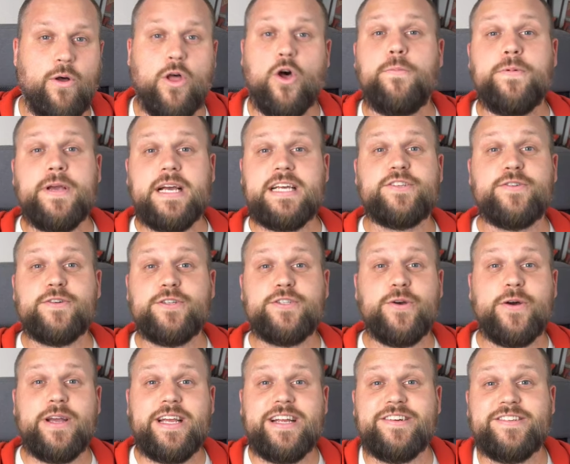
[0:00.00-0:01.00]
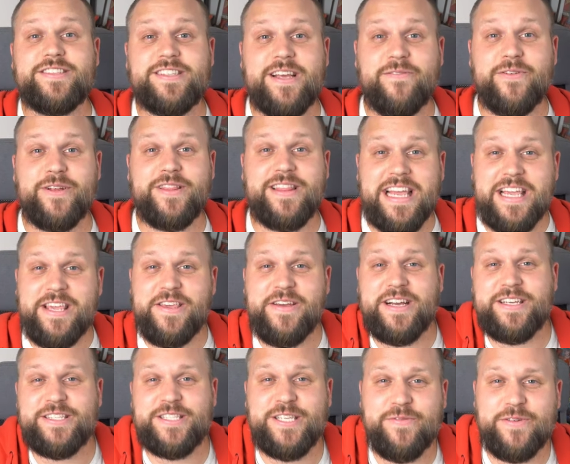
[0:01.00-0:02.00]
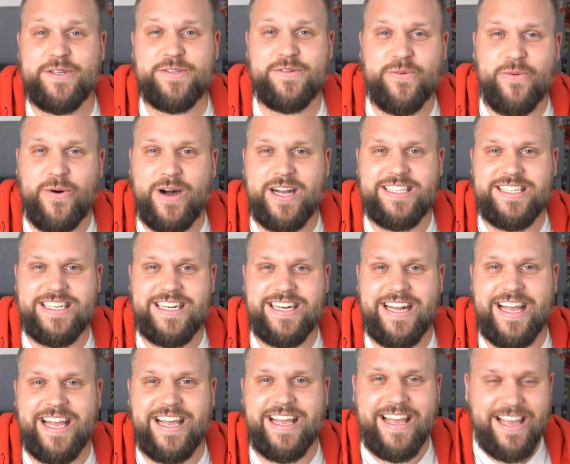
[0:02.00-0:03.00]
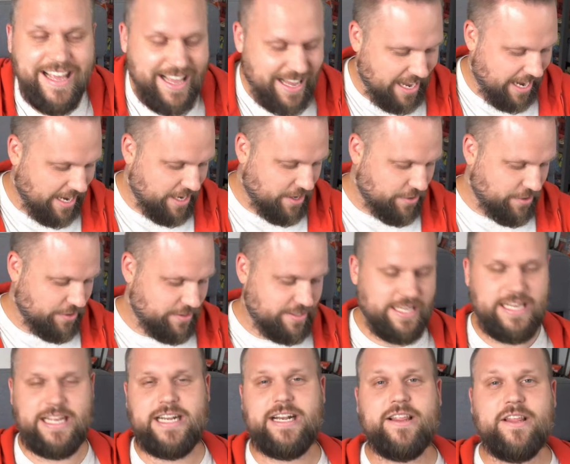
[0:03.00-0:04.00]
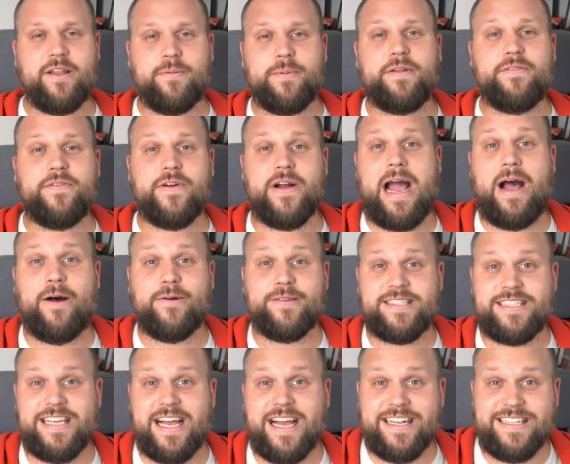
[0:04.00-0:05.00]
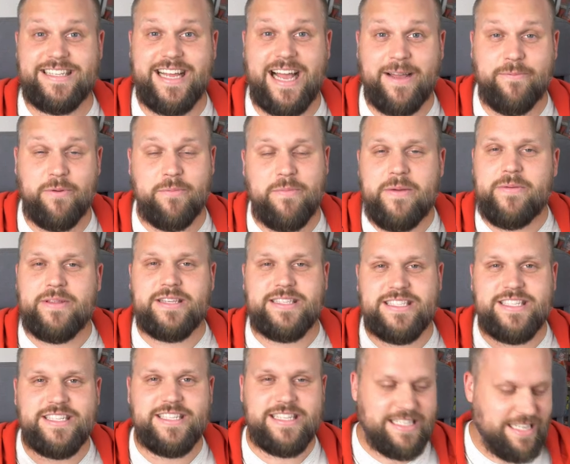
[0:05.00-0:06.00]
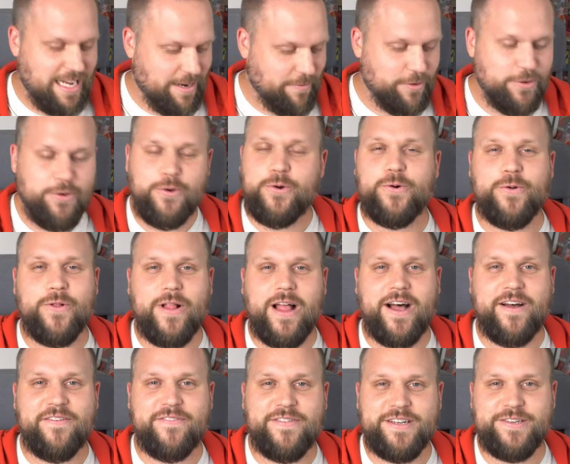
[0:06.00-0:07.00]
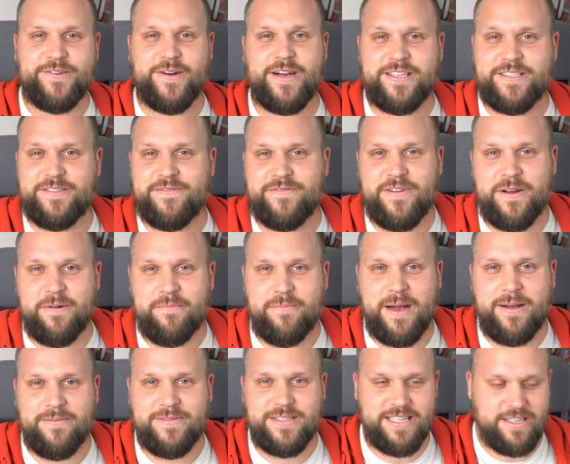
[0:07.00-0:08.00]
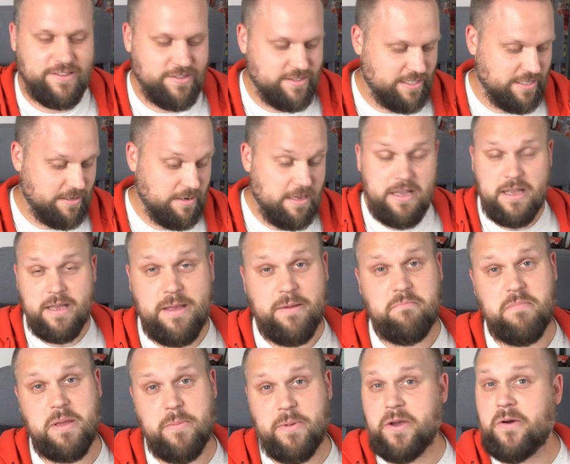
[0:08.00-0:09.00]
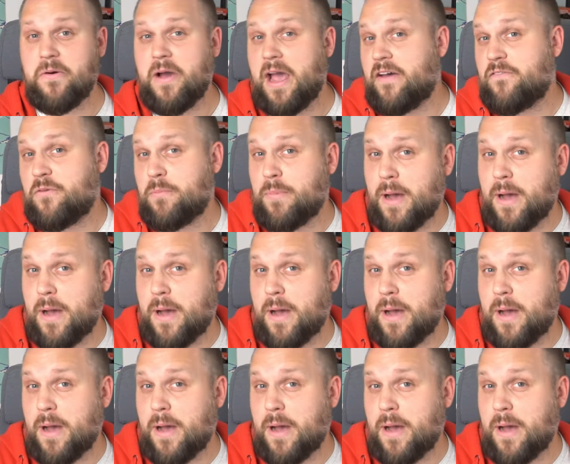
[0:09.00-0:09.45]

Well, I hope you guys are enjoying your summer. Thank you guys so much for watching today. I know you're taking a little bit of your outside time, but maybe this is just a time to cool off and draw some fun popsicles and Maybe go have a